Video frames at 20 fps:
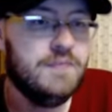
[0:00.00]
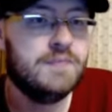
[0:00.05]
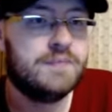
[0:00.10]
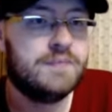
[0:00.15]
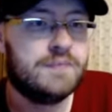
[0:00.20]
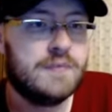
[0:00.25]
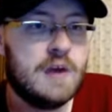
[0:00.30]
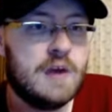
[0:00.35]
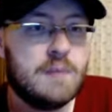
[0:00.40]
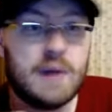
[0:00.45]

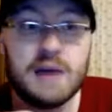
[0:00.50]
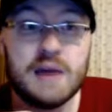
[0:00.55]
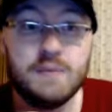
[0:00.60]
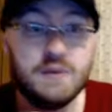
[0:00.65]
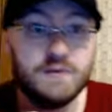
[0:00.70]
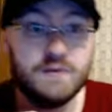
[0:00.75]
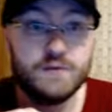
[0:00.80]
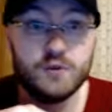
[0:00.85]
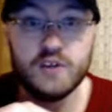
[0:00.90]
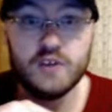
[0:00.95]
But I mean
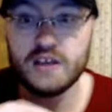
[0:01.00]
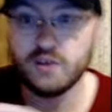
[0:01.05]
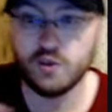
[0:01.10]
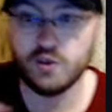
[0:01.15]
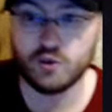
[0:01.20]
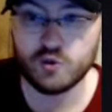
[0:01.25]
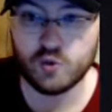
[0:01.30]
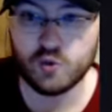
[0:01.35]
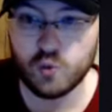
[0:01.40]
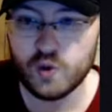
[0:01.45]
for like your
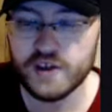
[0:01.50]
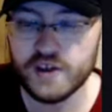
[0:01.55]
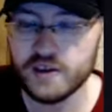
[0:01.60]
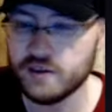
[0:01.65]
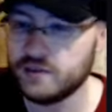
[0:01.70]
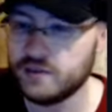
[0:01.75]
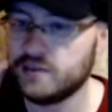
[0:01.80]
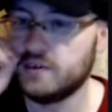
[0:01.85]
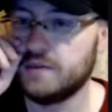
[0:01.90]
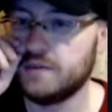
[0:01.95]

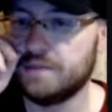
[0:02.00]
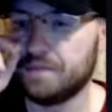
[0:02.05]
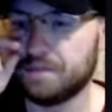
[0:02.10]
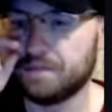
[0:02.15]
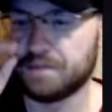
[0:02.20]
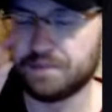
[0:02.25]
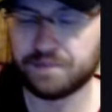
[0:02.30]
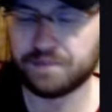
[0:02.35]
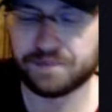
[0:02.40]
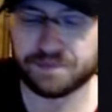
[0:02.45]
twist
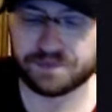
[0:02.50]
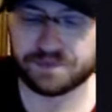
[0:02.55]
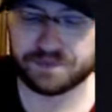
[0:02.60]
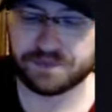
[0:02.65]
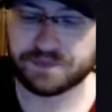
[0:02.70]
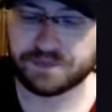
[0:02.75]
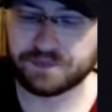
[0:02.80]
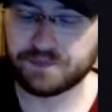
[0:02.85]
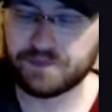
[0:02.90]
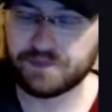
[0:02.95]

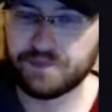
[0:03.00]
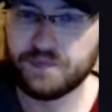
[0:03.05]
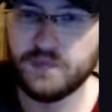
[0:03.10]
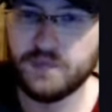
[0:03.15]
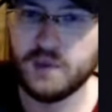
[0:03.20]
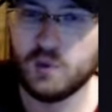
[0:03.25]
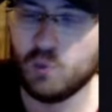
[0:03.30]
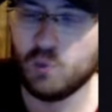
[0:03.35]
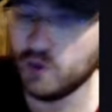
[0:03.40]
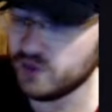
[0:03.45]

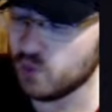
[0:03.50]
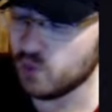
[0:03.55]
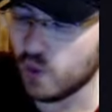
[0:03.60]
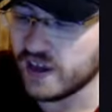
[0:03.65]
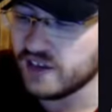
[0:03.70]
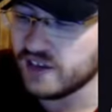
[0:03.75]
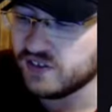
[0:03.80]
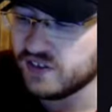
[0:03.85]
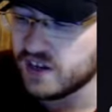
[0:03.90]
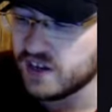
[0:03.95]
with the way it's
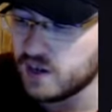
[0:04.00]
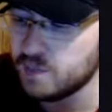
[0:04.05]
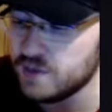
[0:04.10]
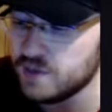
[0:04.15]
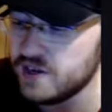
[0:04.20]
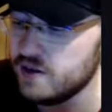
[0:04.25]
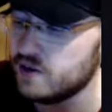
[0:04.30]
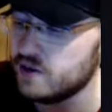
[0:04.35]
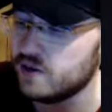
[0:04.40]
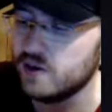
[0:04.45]
set up
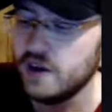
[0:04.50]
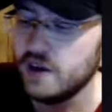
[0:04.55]
here,